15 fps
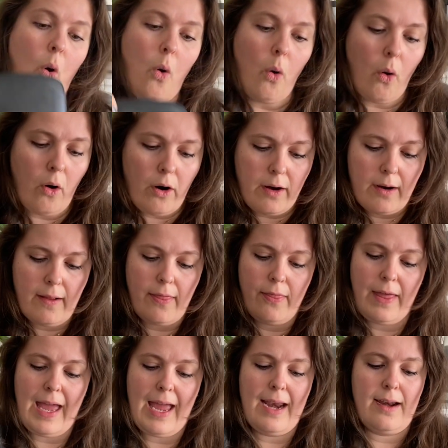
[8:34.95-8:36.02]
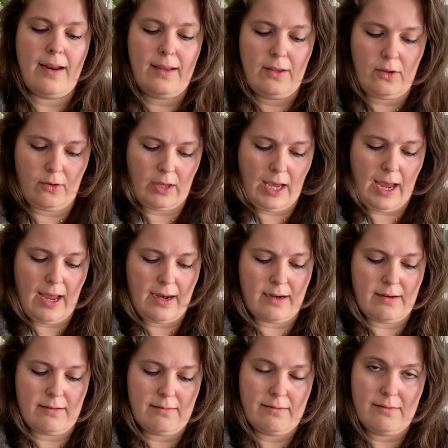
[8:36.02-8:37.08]
or then you
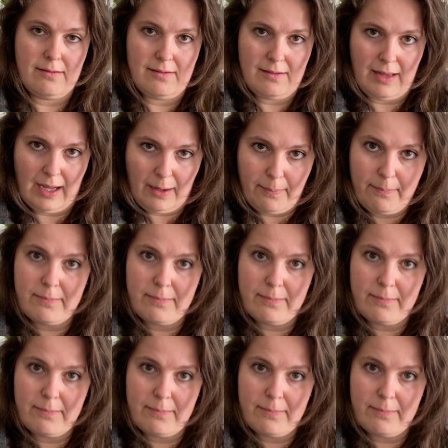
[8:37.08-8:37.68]
can like